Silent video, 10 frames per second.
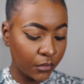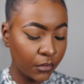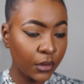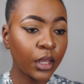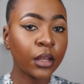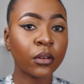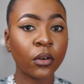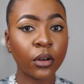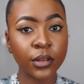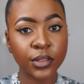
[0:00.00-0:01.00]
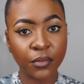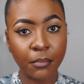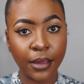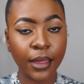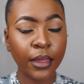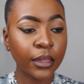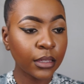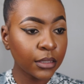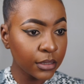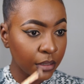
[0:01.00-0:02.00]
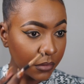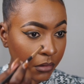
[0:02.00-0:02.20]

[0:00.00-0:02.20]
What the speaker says: the inner corners of my eyes,